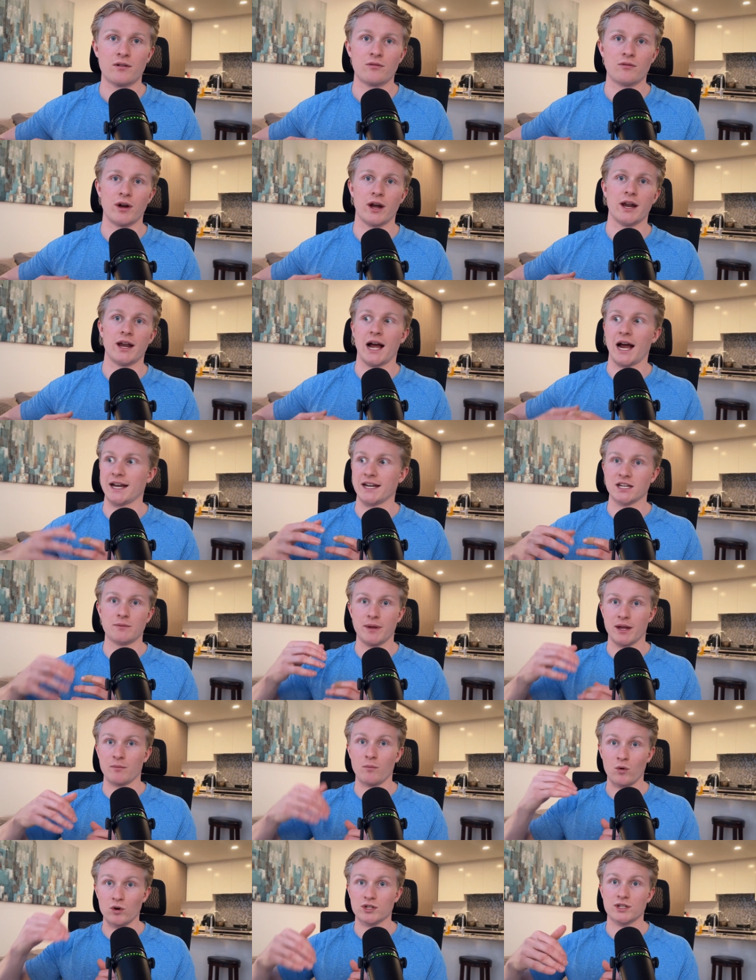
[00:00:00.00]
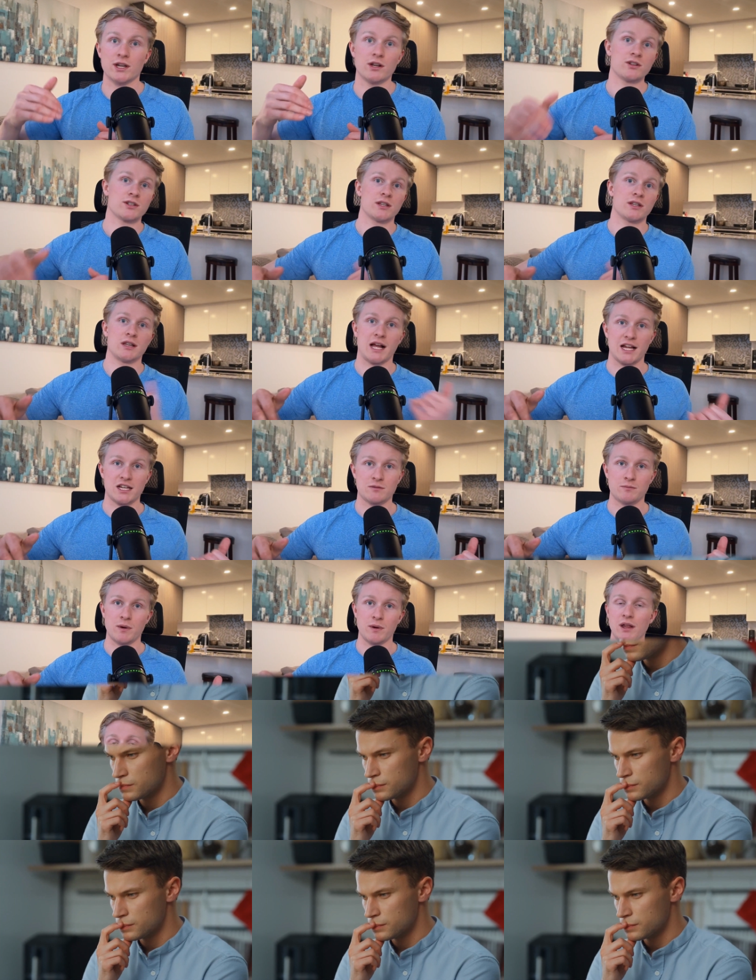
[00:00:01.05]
right? I need to make more sales than last month.